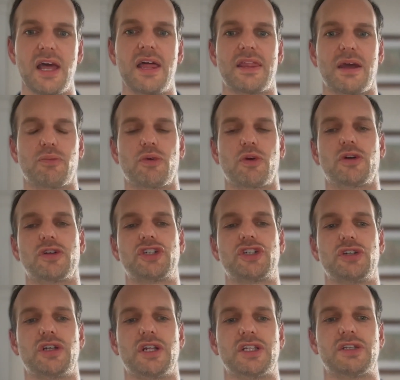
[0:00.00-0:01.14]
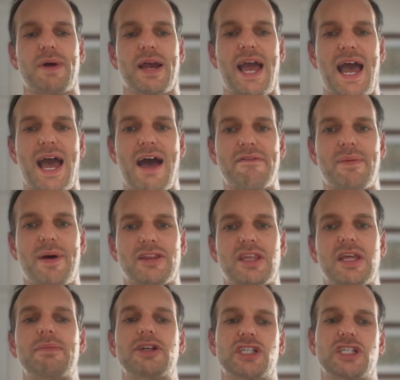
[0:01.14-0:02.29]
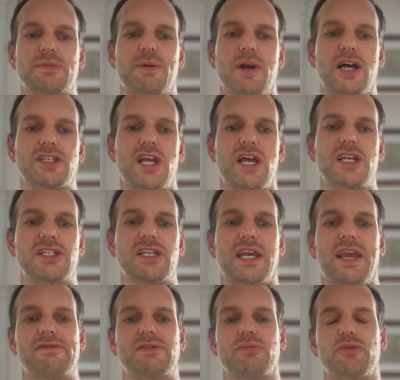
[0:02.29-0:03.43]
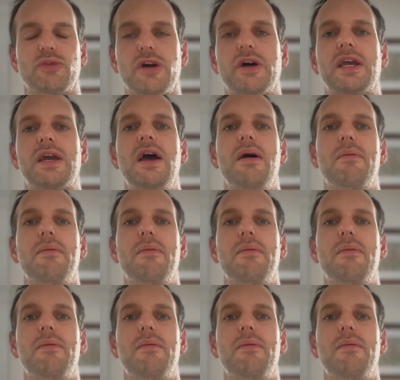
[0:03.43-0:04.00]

that rural students might have about the admissions process and gave some really